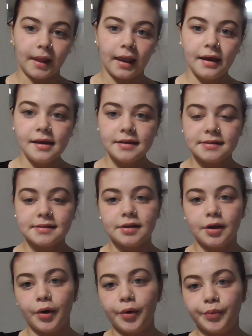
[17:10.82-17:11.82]
yeah,
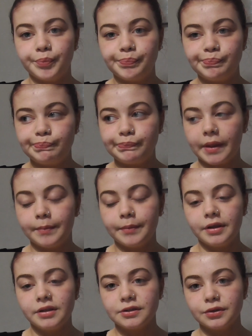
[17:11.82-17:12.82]
so I'm
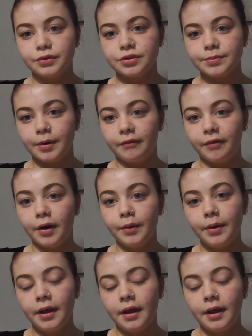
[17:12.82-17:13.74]
not in school tomorrow.